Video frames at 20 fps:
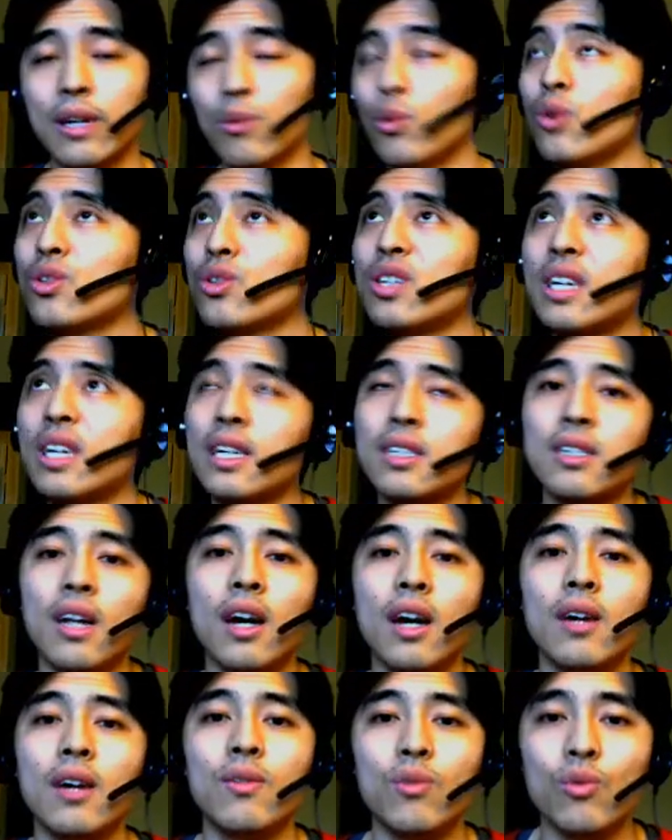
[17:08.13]
we'll say it's
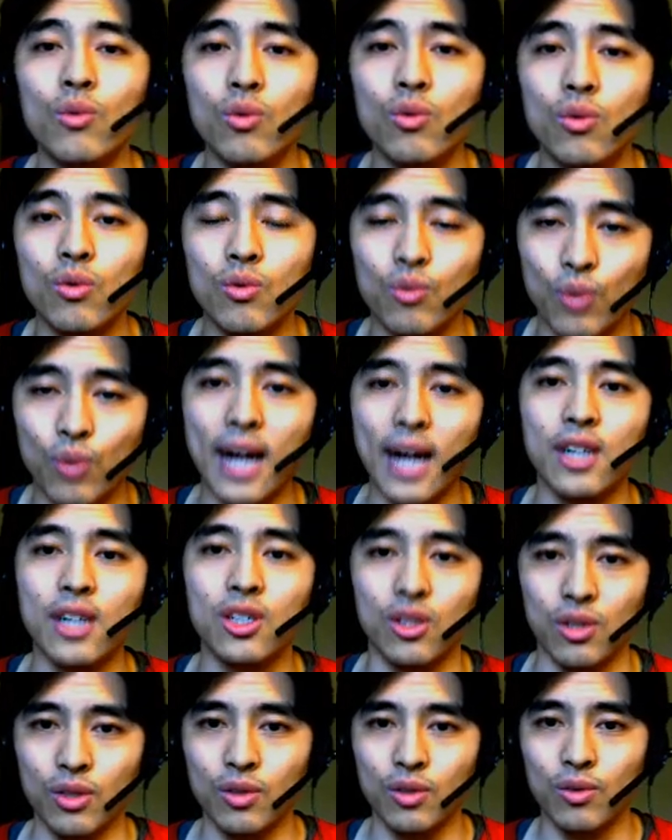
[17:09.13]
not
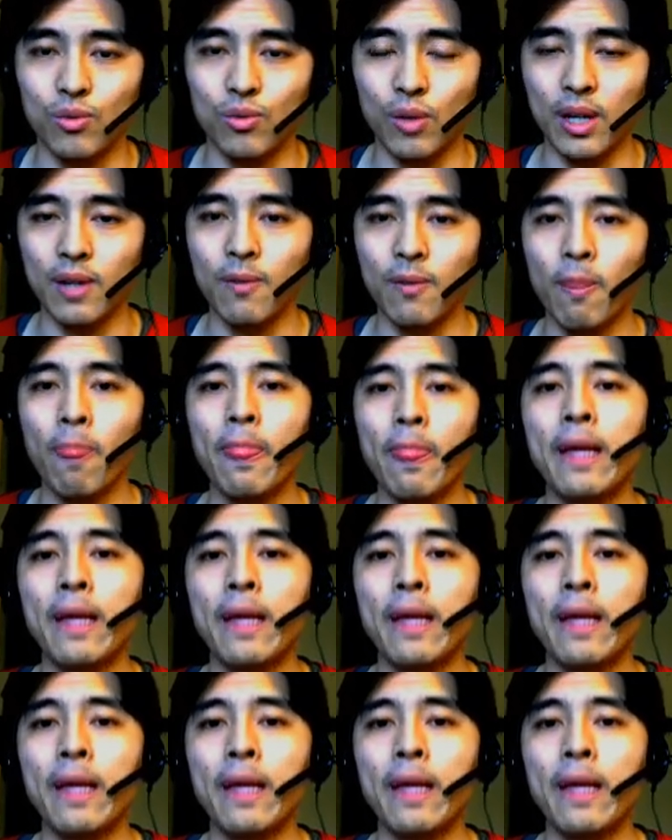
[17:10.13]
rational, right?